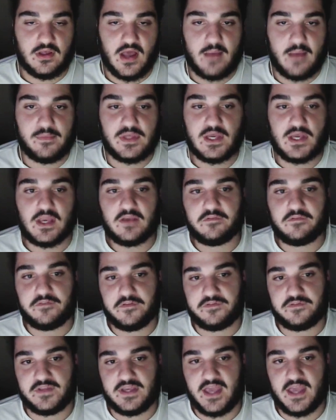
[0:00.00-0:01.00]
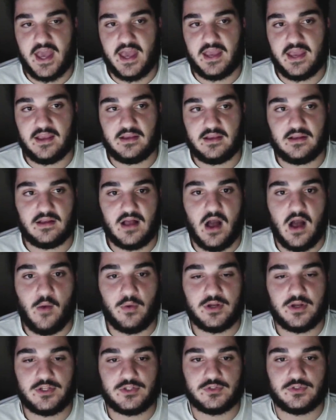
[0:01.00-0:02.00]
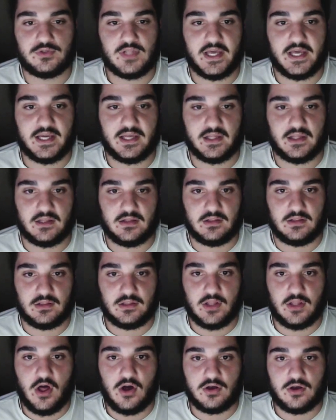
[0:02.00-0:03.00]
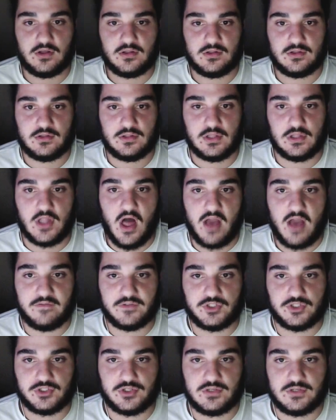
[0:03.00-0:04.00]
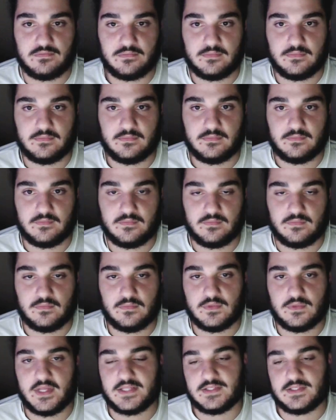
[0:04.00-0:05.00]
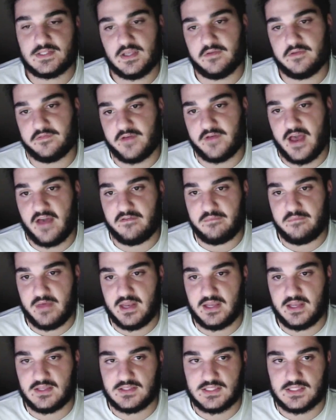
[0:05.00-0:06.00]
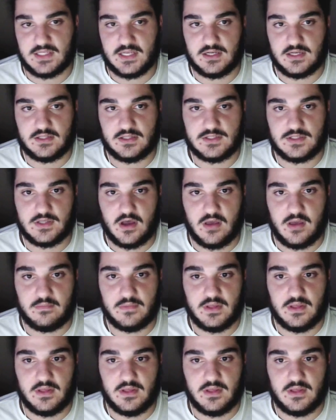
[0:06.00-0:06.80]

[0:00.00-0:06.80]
I'm thinking 50k. I want to do like a long live stream. That's if I have better internet at the time.